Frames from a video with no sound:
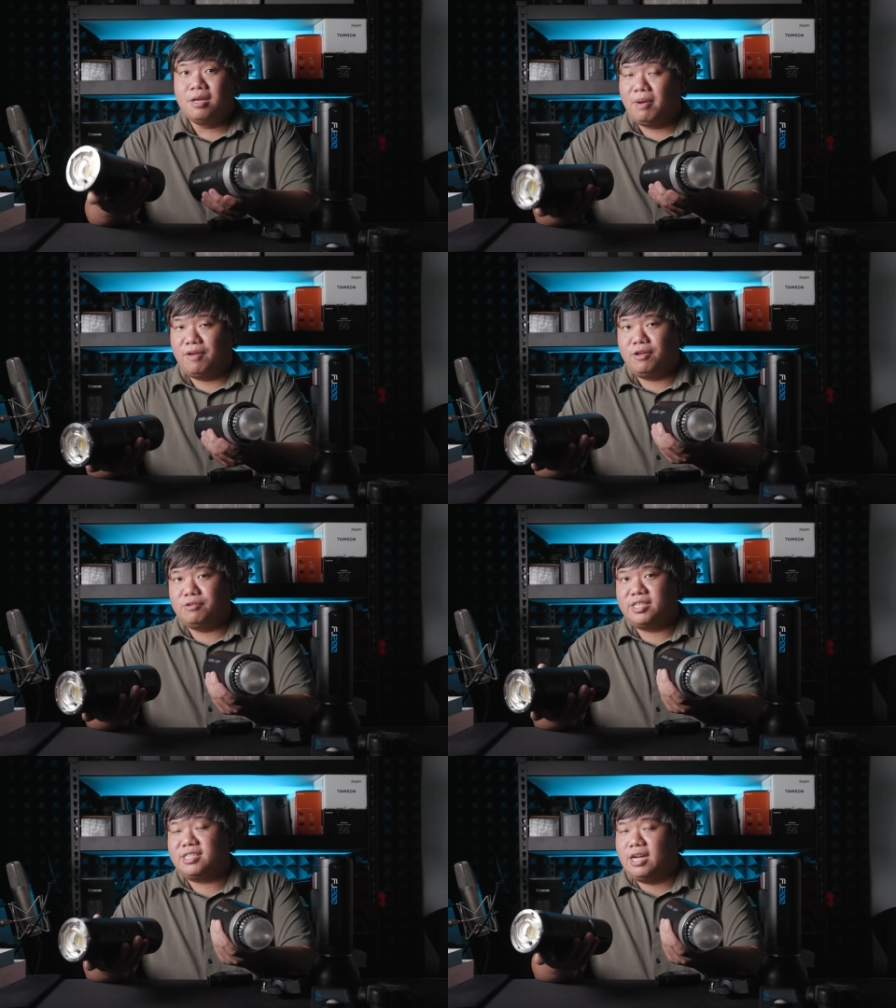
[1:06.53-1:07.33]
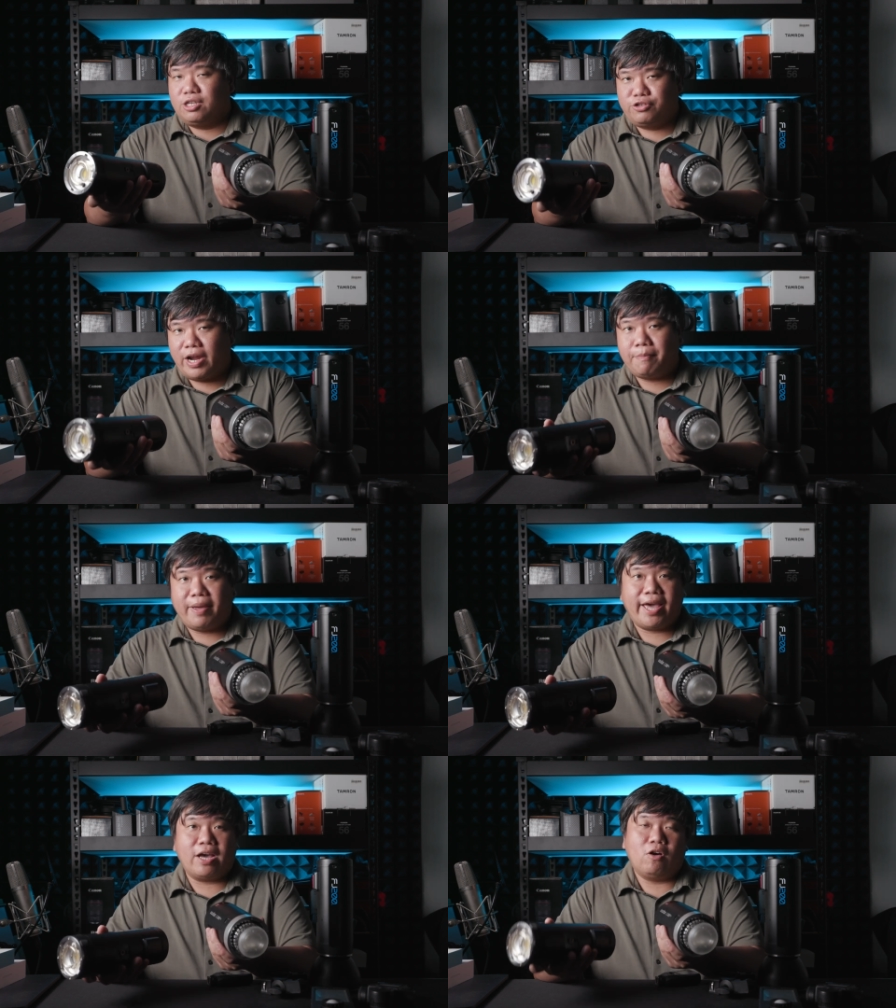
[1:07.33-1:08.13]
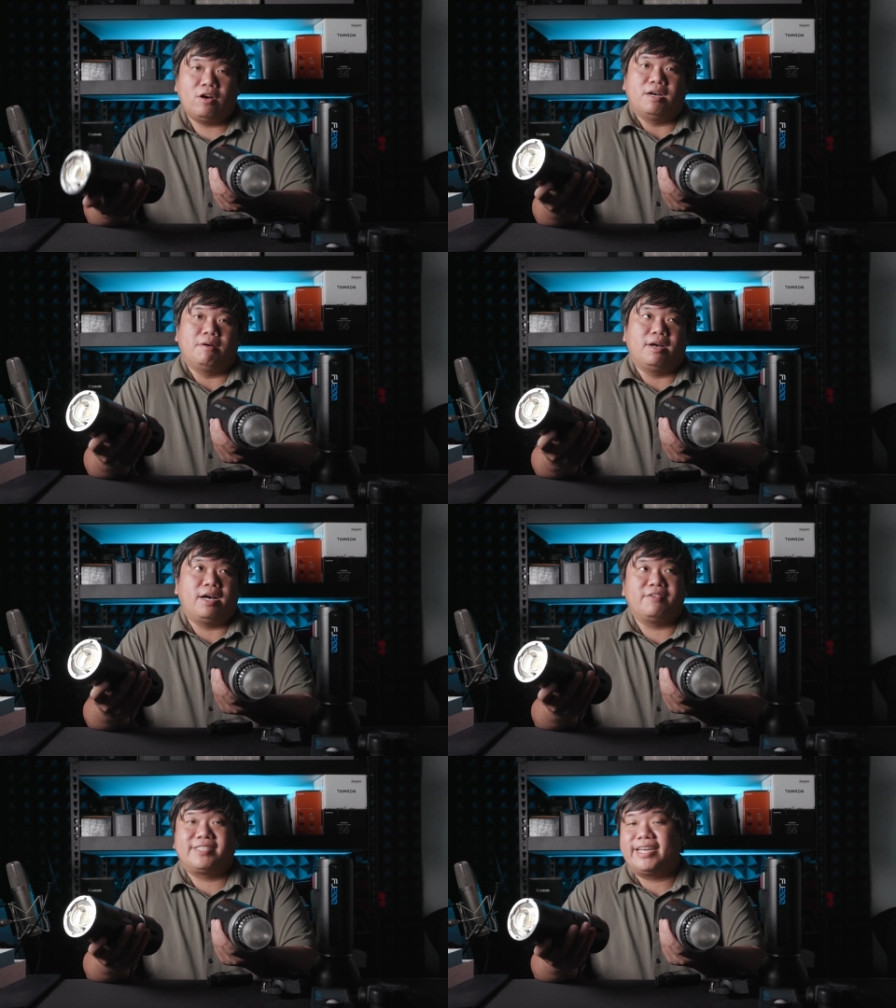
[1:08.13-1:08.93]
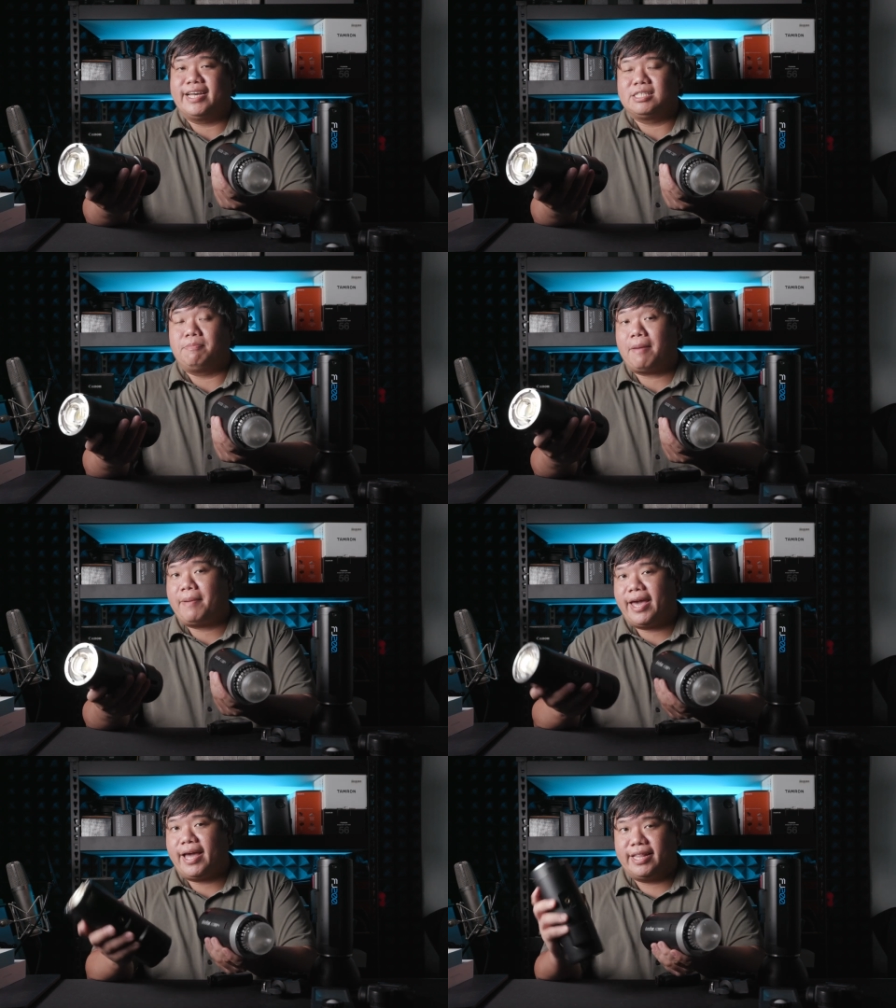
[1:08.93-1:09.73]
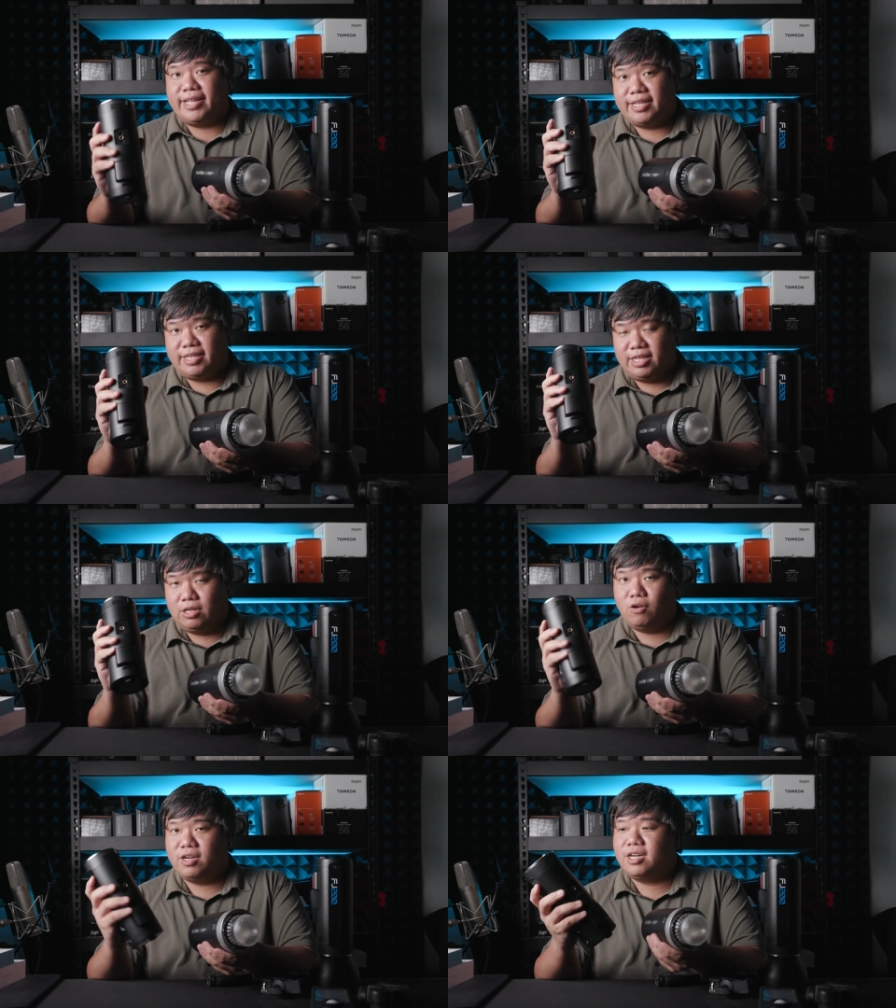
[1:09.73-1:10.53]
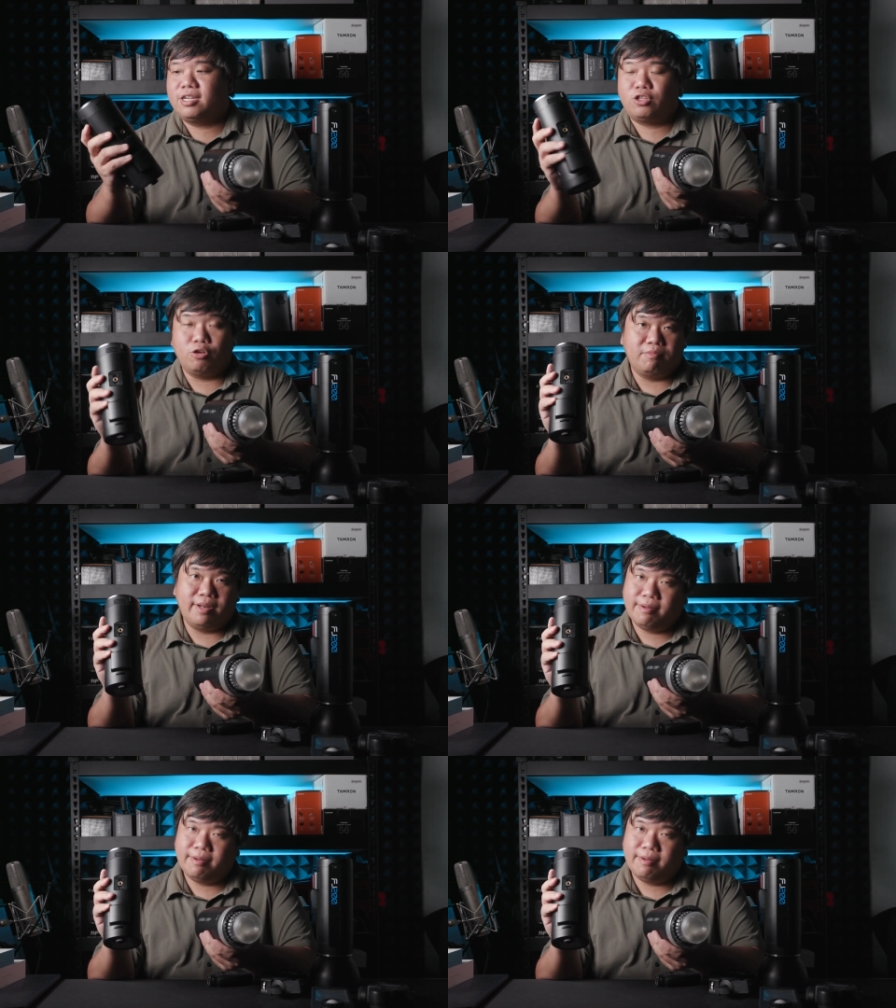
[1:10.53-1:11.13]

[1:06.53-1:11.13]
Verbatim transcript: But if you're using a drag bag or a, I would say as a backpack, I think the longer tube